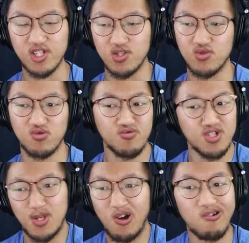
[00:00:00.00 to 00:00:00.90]

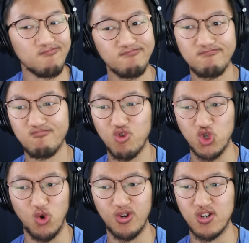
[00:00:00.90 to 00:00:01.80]
to,
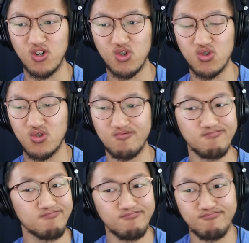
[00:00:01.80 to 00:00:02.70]
showing her